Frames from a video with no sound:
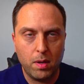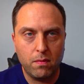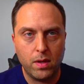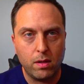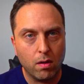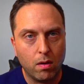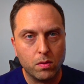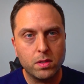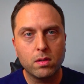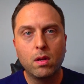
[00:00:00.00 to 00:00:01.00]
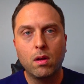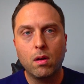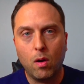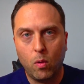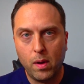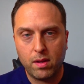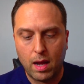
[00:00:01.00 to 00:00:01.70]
and if they don't, always